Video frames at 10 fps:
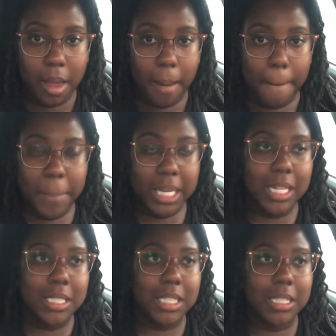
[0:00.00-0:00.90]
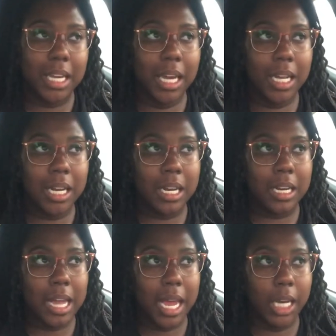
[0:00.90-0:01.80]
Because at the end of the
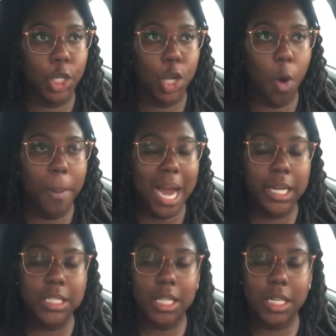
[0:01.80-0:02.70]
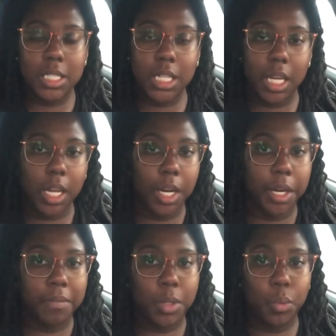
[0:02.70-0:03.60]
day, nobody's going to take
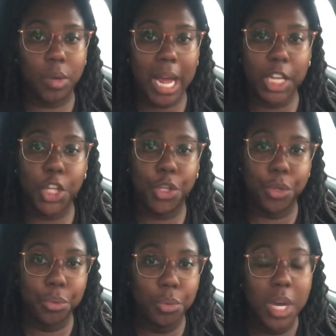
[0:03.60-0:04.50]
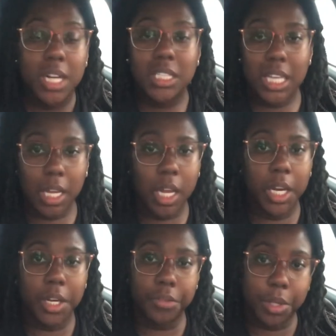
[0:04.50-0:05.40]
care of you like you take
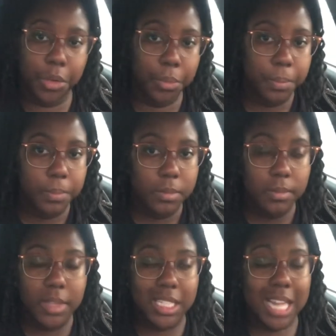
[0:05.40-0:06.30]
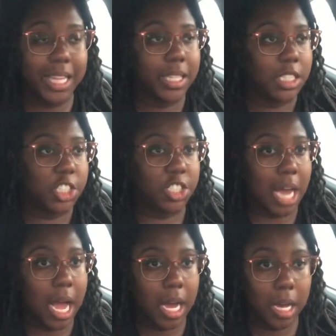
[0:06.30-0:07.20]
care of you not these
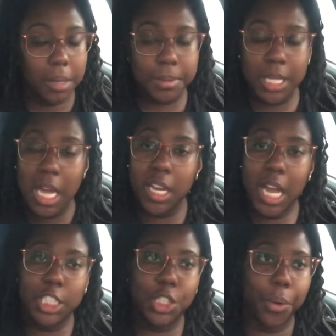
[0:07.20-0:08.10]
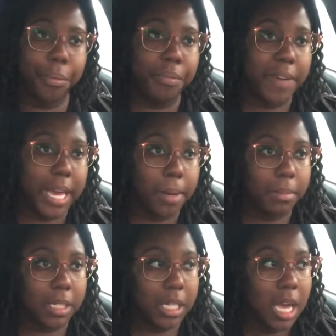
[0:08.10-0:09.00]
jobs, not your
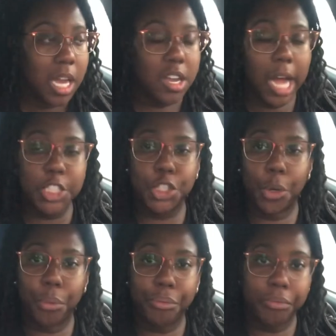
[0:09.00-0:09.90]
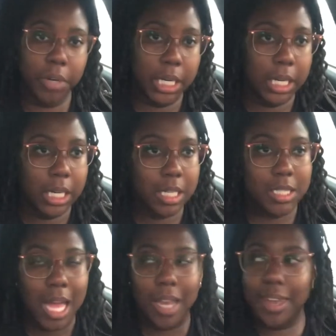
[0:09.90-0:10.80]
family, not your friends,
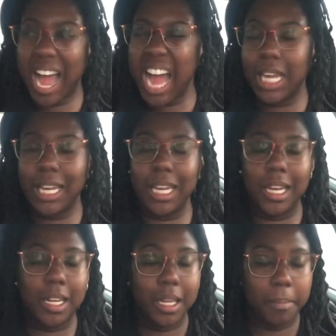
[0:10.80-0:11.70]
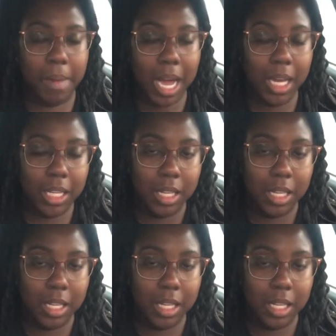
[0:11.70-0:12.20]
not anybody.